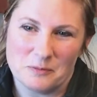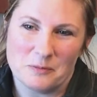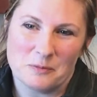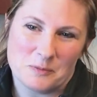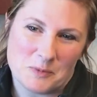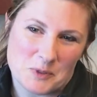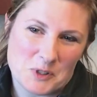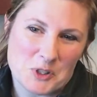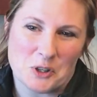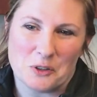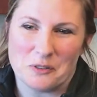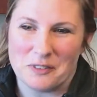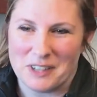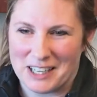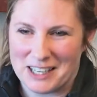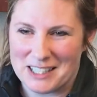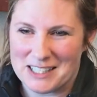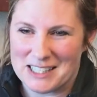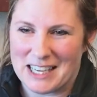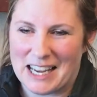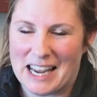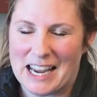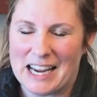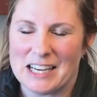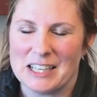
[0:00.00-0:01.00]
serving
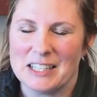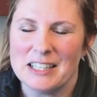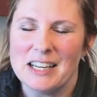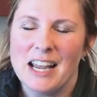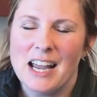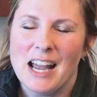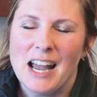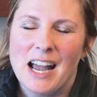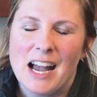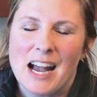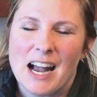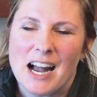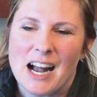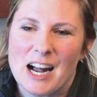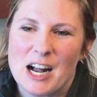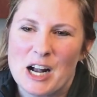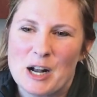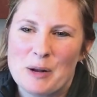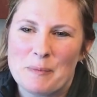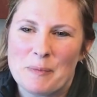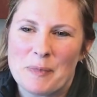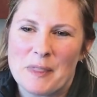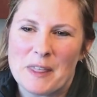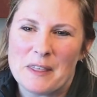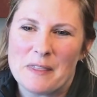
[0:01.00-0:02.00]
as a can,
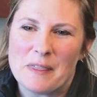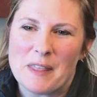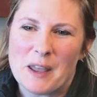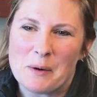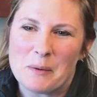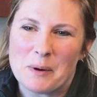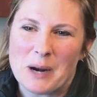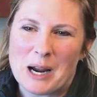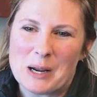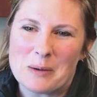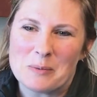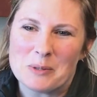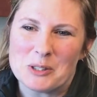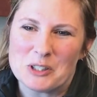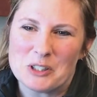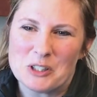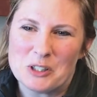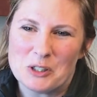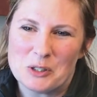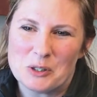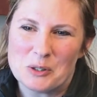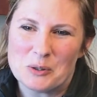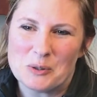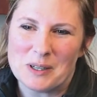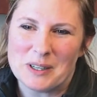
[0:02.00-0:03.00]
um, then they were able
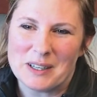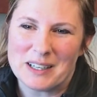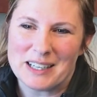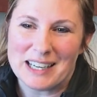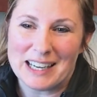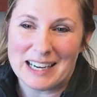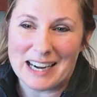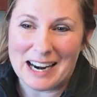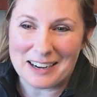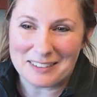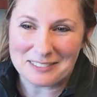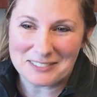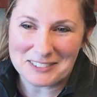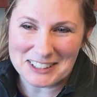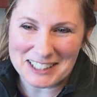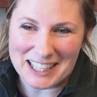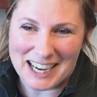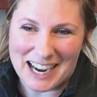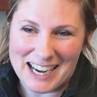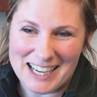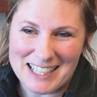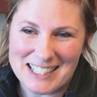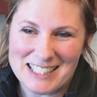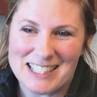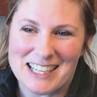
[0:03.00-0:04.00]
to get out of
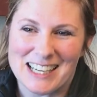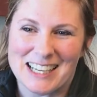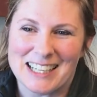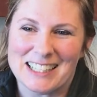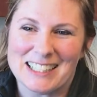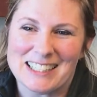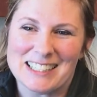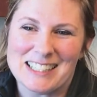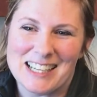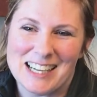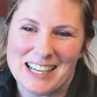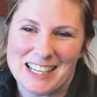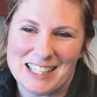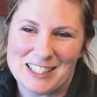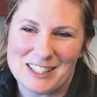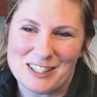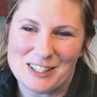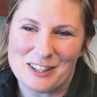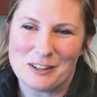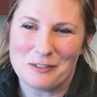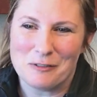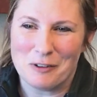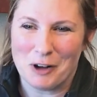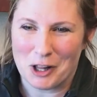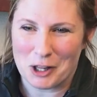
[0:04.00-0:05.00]
class and attend
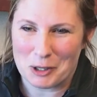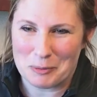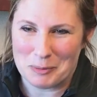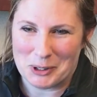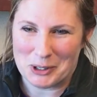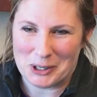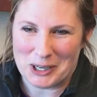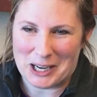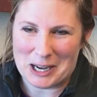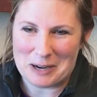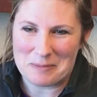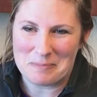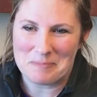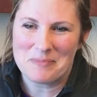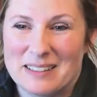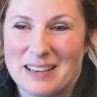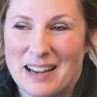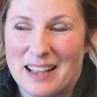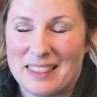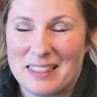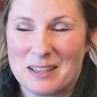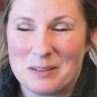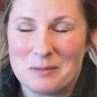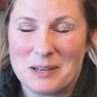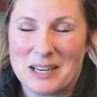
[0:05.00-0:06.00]
the volleyball game.
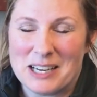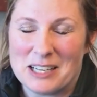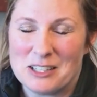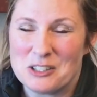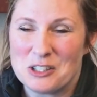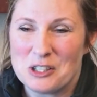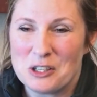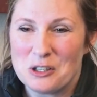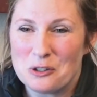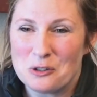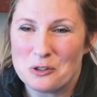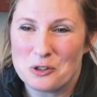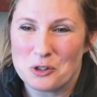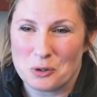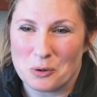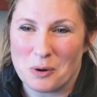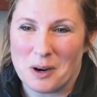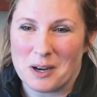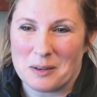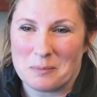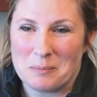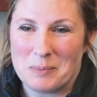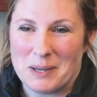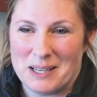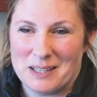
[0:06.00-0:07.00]
I think we had two
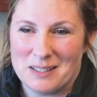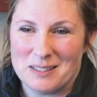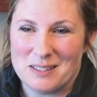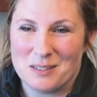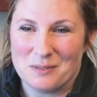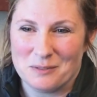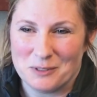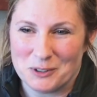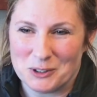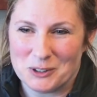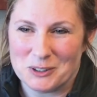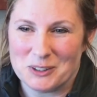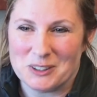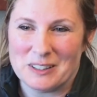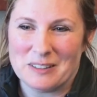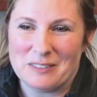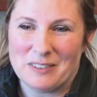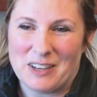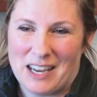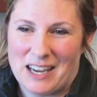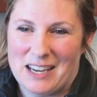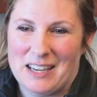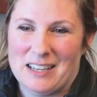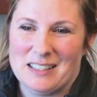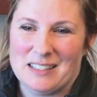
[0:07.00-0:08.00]
truck beds full of
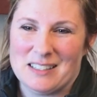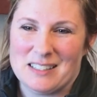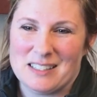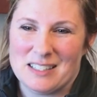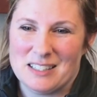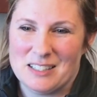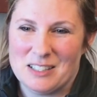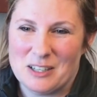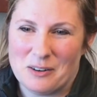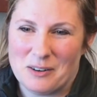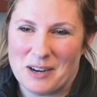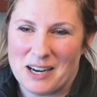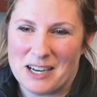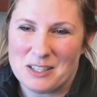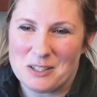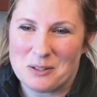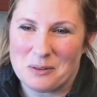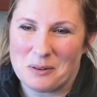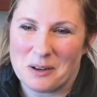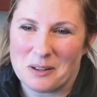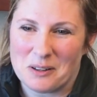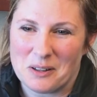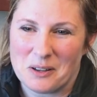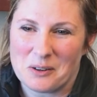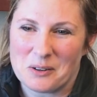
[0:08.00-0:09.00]
cans to donate to
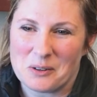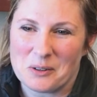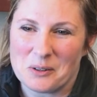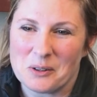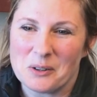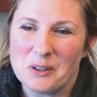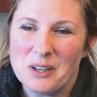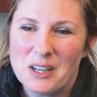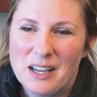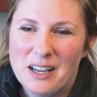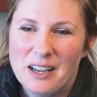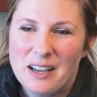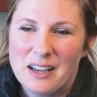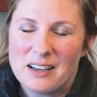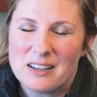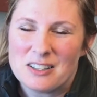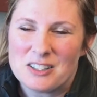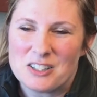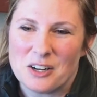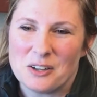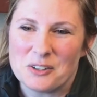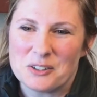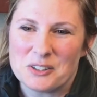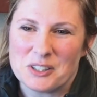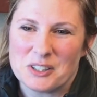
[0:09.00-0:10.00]
our local
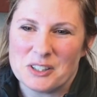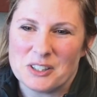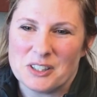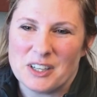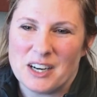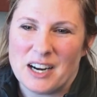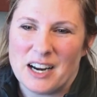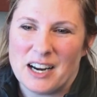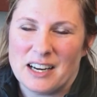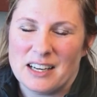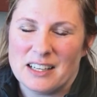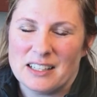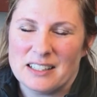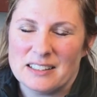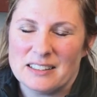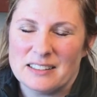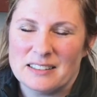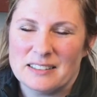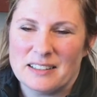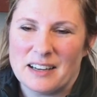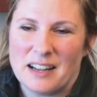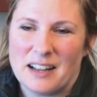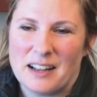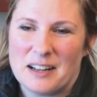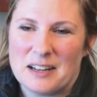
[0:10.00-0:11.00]
shelter
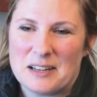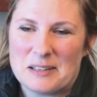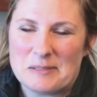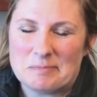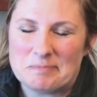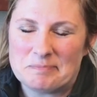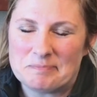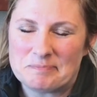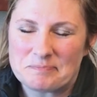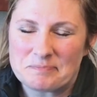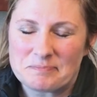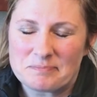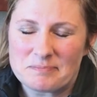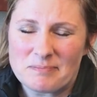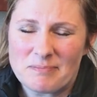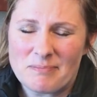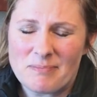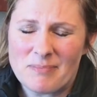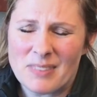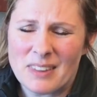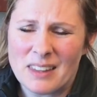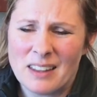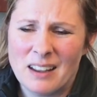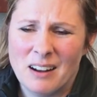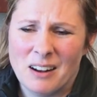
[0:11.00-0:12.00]
and um,
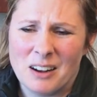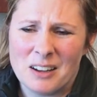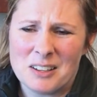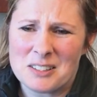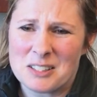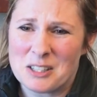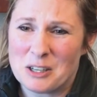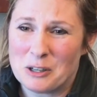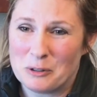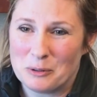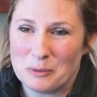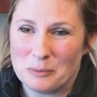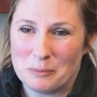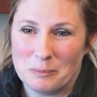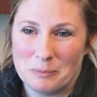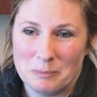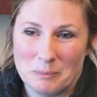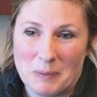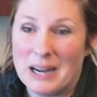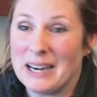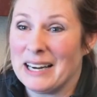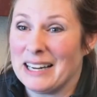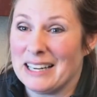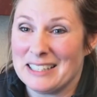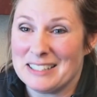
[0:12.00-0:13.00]
also
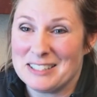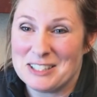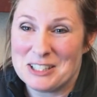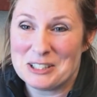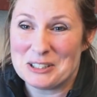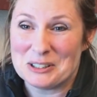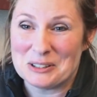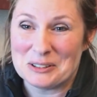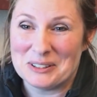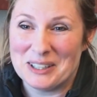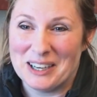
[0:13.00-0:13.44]
money too